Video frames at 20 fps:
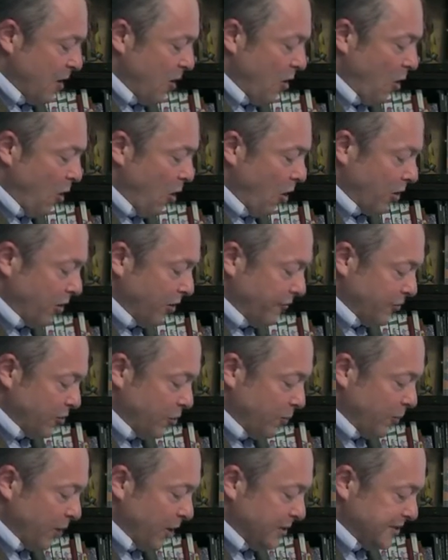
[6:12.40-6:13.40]
All of you
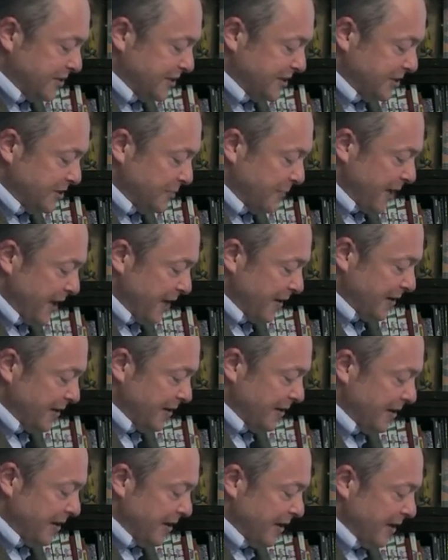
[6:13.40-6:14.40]

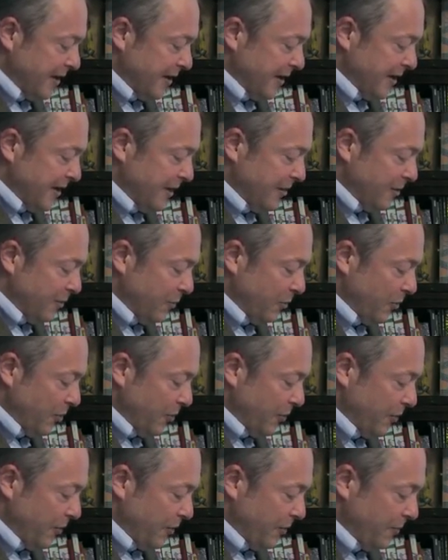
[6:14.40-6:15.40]
participated in the
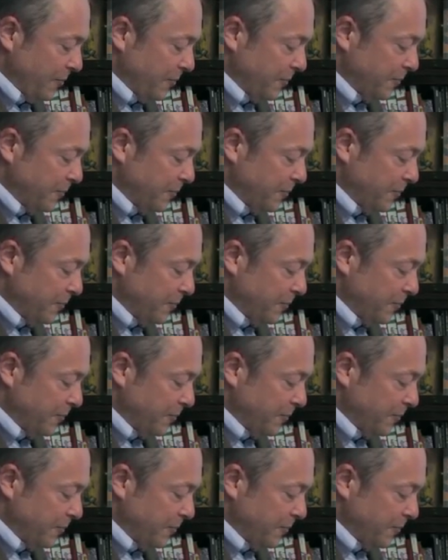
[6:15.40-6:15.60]
murder.